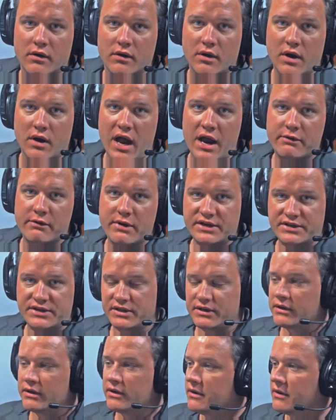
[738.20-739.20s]

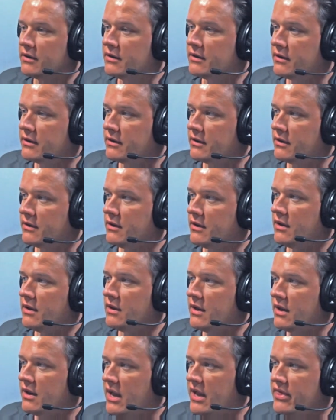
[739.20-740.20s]
iRacing,
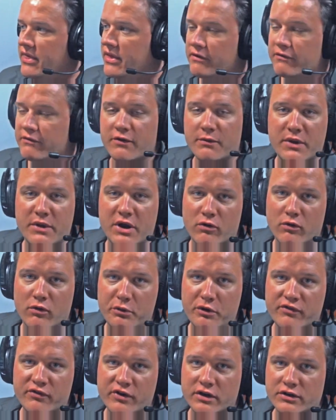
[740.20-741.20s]
and then from there we'll
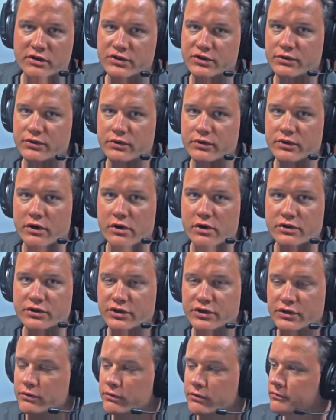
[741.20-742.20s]
move on to Dirt
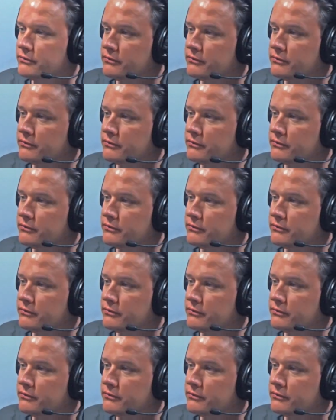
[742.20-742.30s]
2.